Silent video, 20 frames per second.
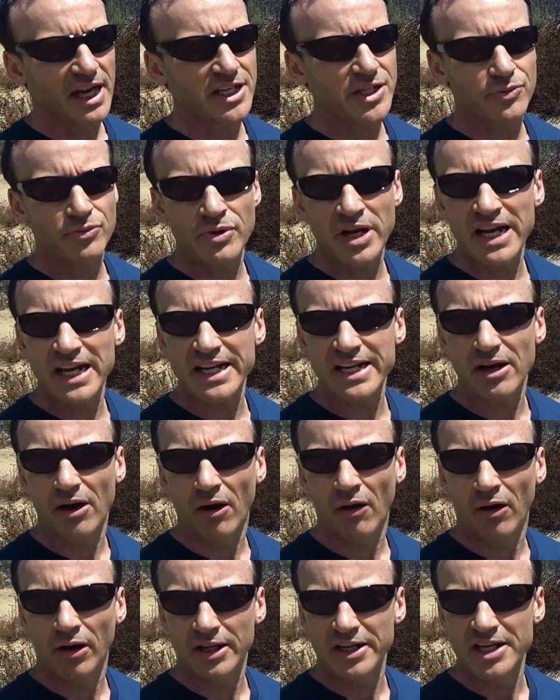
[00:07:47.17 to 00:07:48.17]
It's really
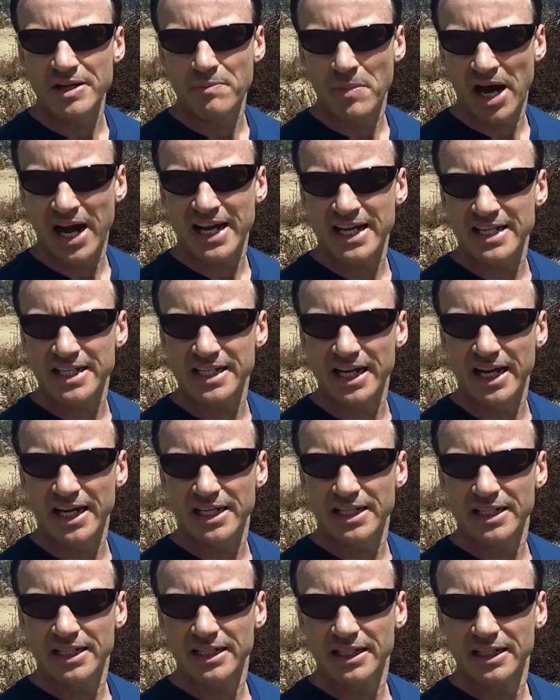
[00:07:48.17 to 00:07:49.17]
all in the
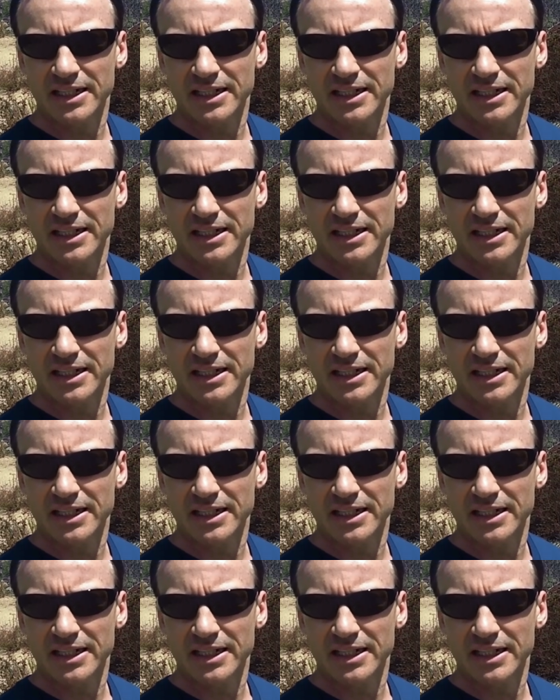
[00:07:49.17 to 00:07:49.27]
mindset.